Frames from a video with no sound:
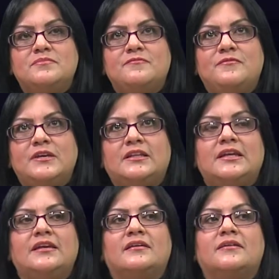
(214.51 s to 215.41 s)

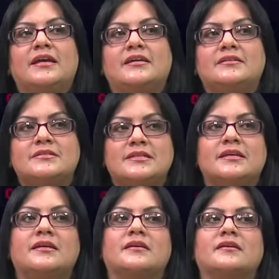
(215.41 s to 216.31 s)
feeling and
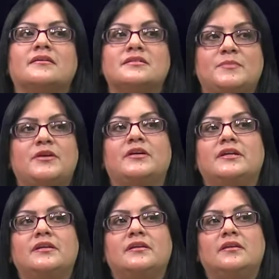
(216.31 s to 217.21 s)
seeing spirit